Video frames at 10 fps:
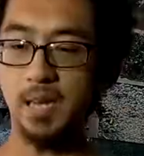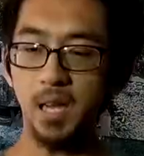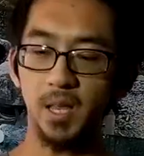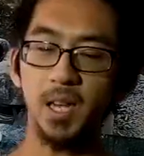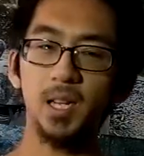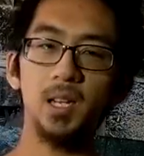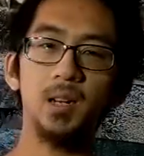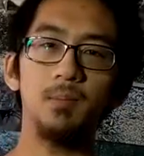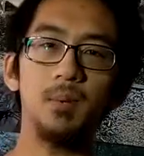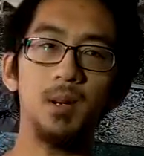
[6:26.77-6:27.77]
And they ended
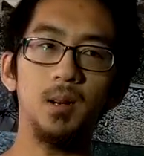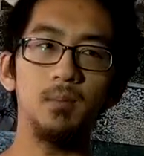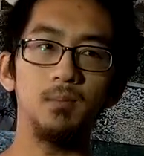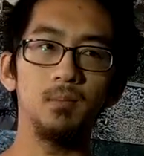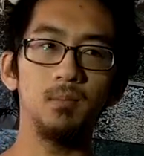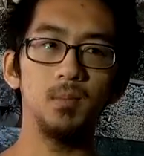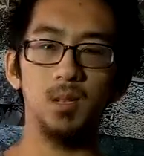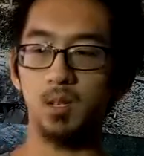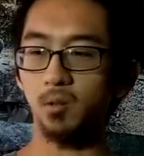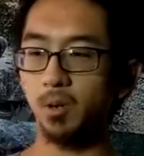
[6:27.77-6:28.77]
up
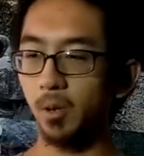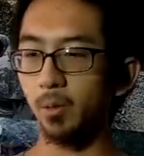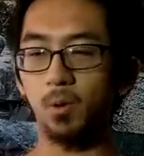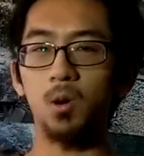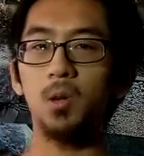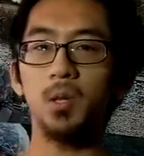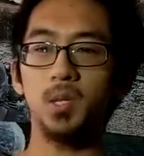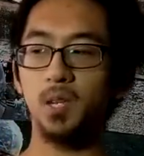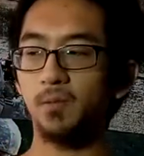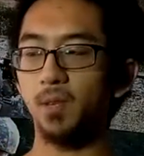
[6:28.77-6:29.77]
going through all
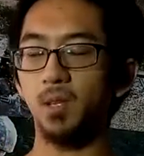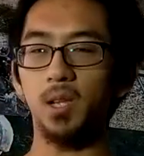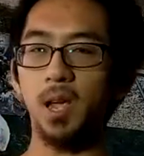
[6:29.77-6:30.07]
these different,